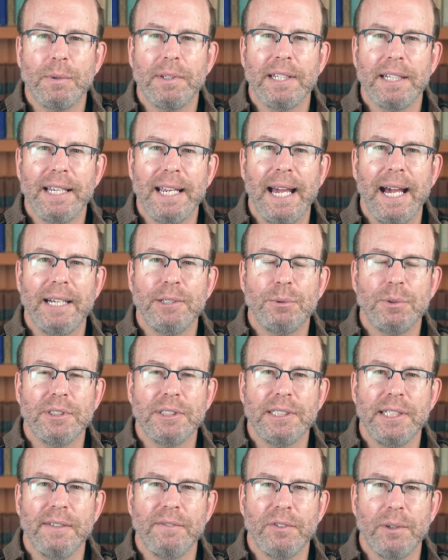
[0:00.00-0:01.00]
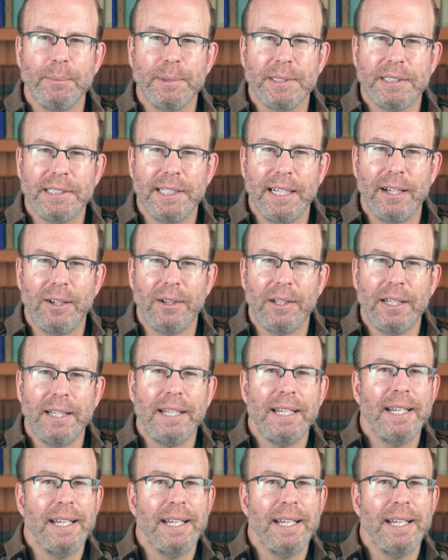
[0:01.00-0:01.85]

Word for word: with the cash received from the sale.